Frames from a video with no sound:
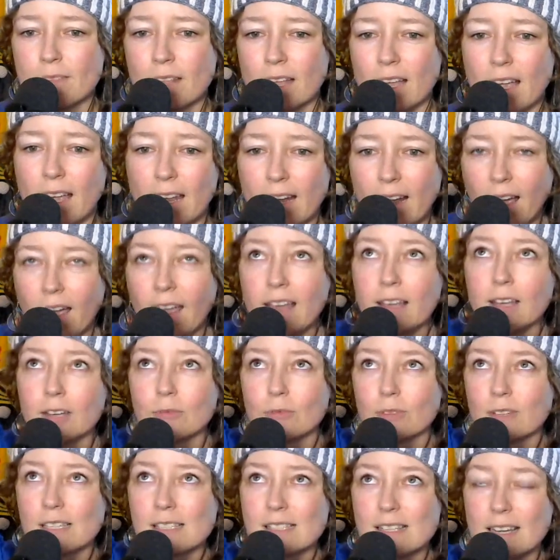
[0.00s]
And I can
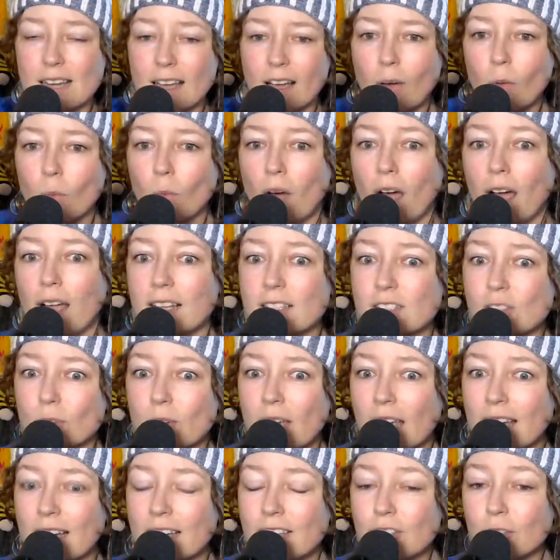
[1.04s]
reason out why it's
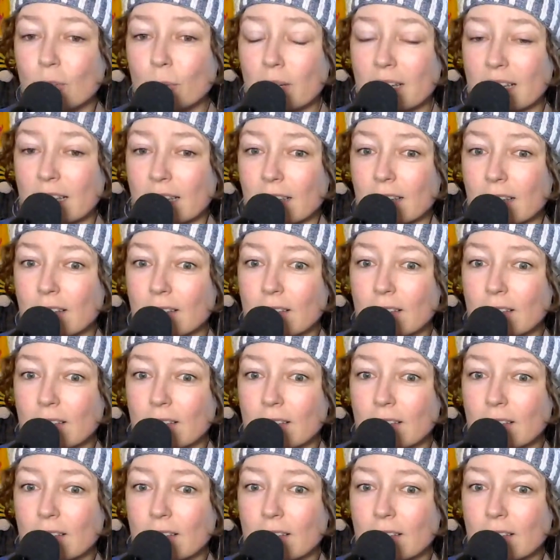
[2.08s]
okay to do it.